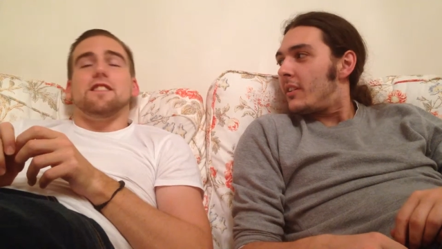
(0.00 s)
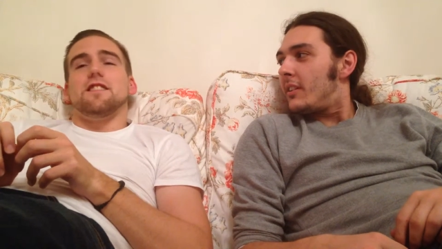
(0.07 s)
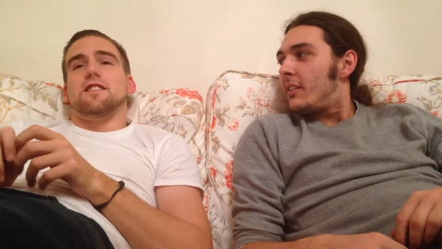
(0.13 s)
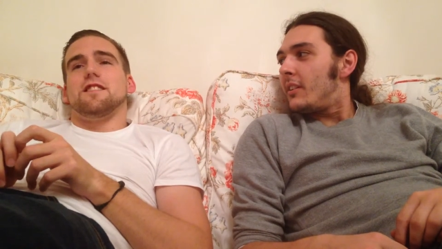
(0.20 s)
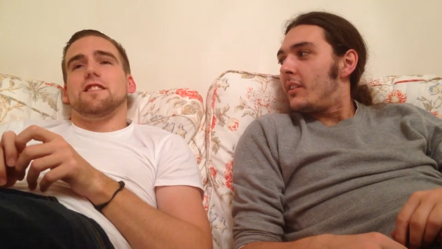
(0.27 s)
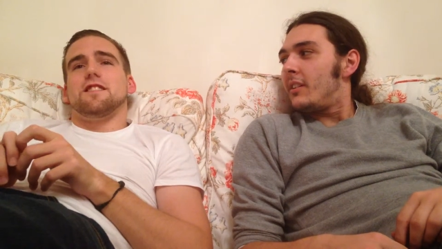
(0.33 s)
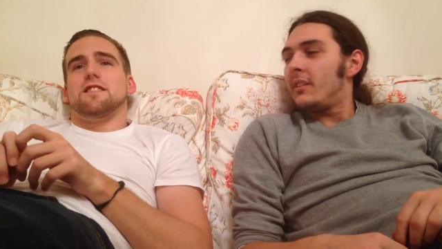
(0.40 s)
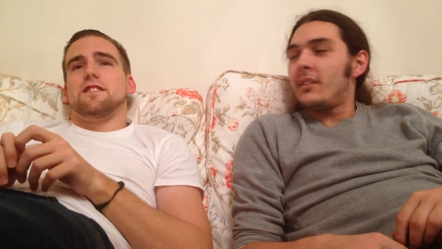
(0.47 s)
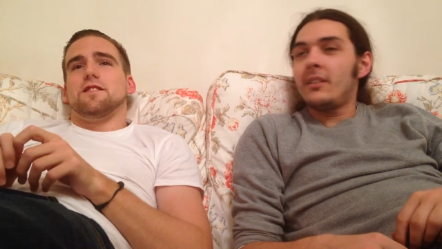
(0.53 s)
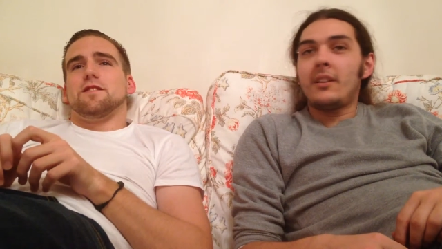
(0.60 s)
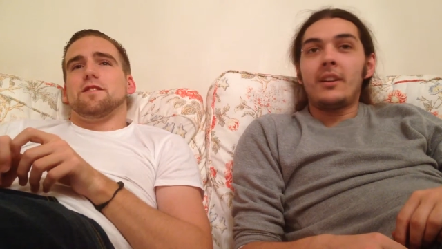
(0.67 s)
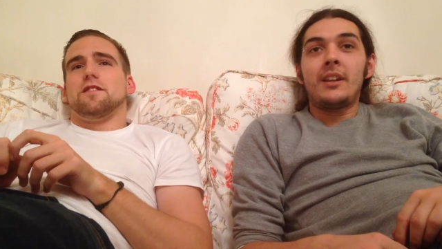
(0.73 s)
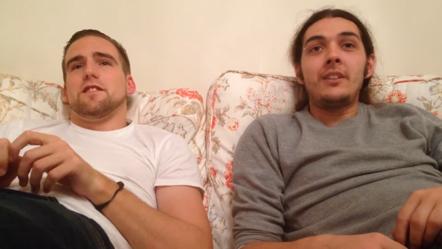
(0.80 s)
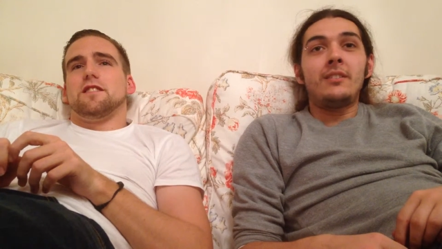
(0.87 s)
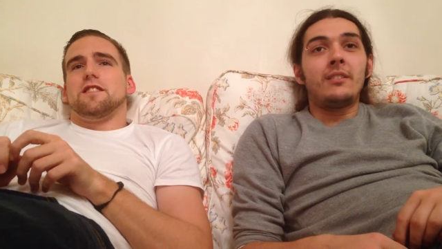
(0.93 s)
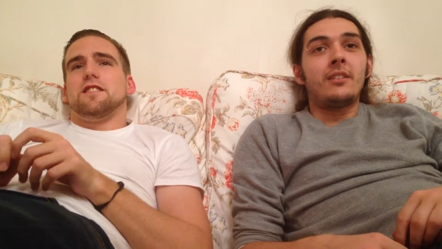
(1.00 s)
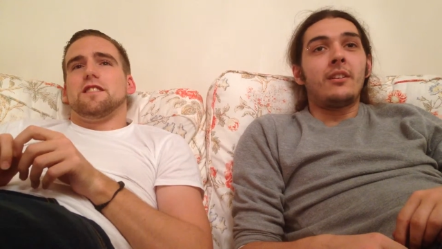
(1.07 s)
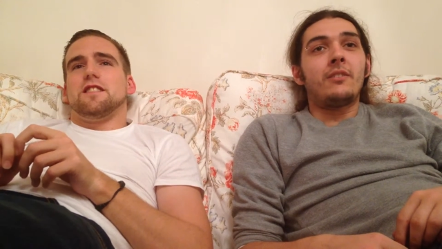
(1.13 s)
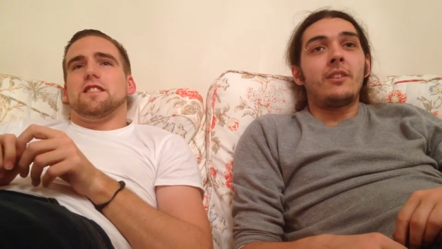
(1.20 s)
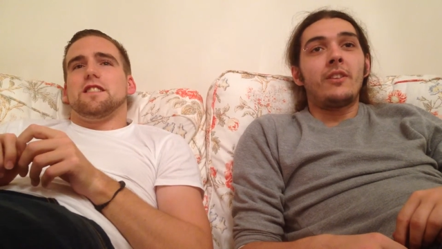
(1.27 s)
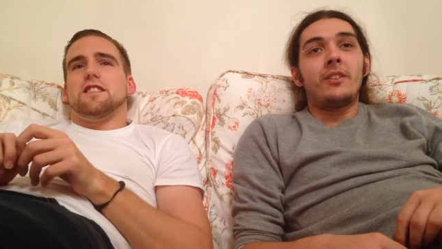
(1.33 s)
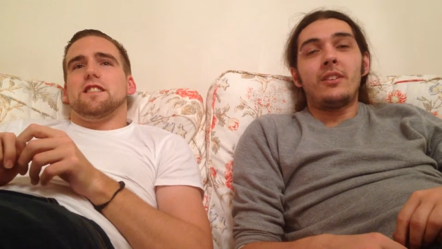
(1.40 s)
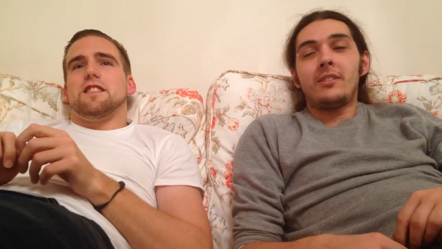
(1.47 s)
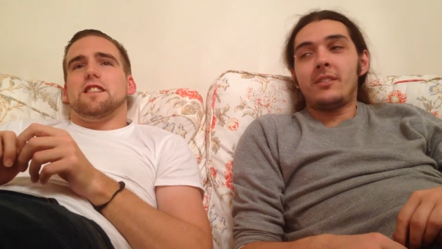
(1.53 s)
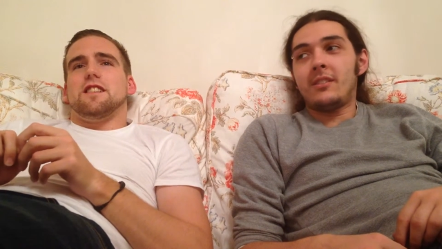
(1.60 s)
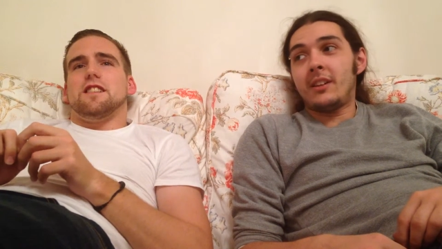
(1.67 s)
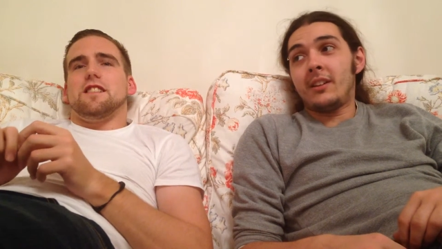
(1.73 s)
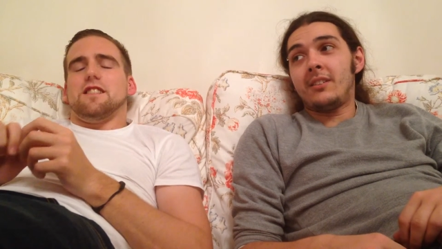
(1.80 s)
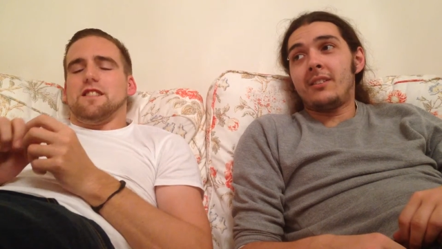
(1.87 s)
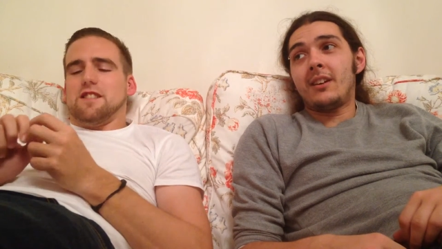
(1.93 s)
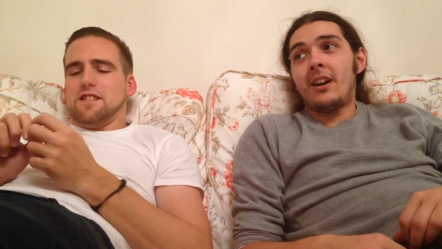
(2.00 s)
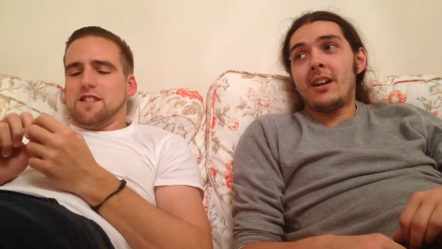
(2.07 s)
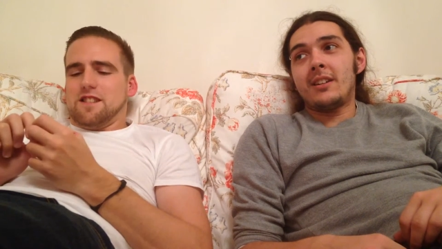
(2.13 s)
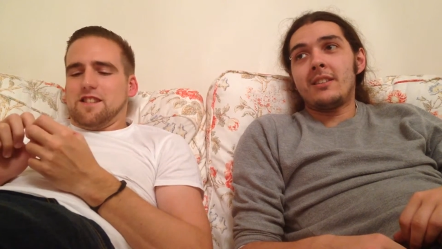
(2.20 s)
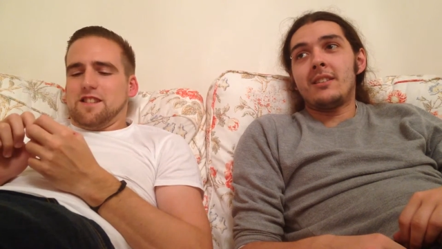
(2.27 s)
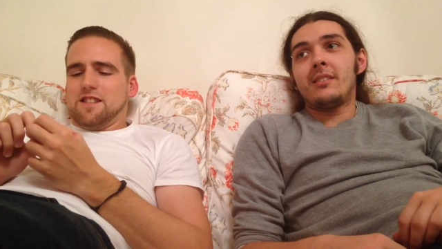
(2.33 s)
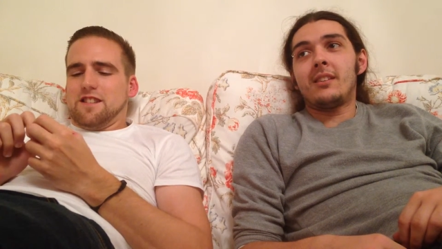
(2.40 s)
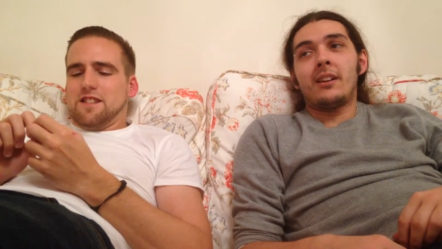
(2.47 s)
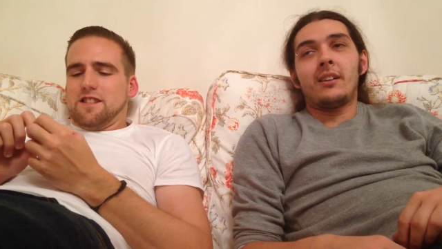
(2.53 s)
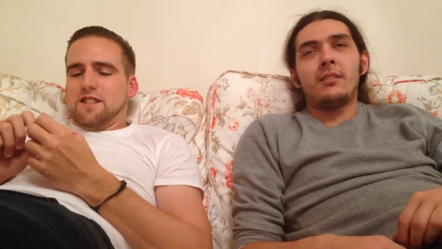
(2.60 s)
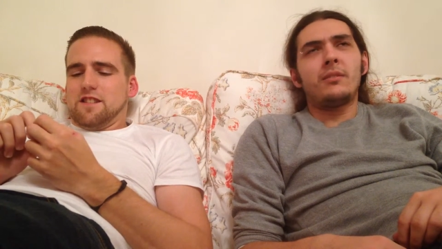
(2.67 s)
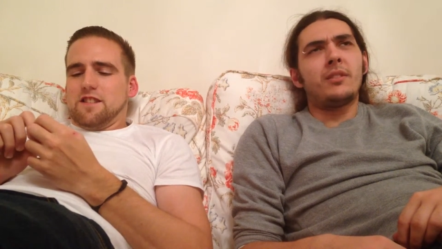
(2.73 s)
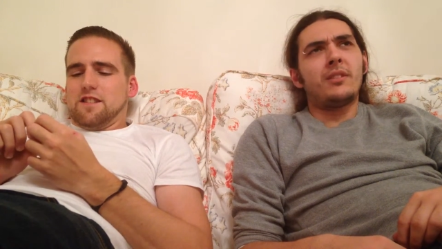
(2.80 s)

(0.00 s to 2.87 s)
Speaker 1: Yeah. And he, you know, did the decent thing and died in the second